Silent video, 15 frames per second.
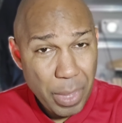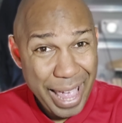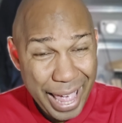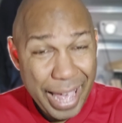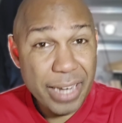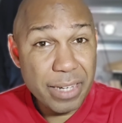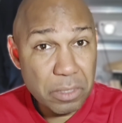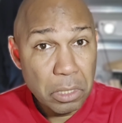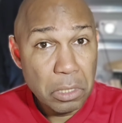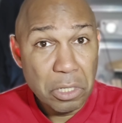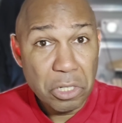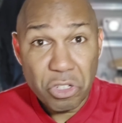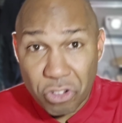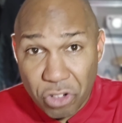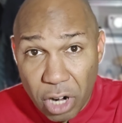and
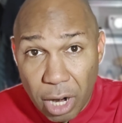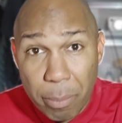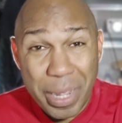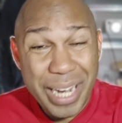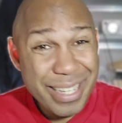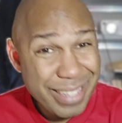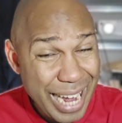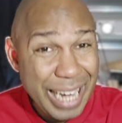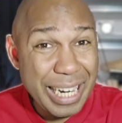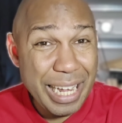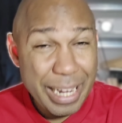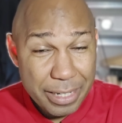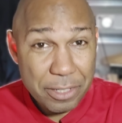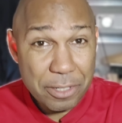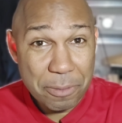Trump and his
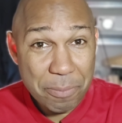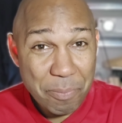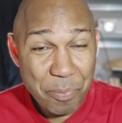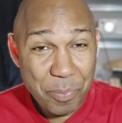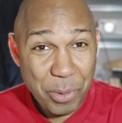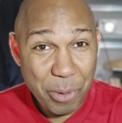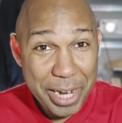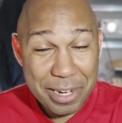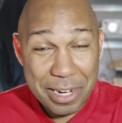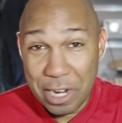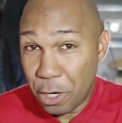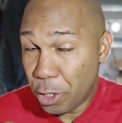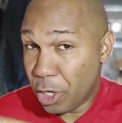allies right?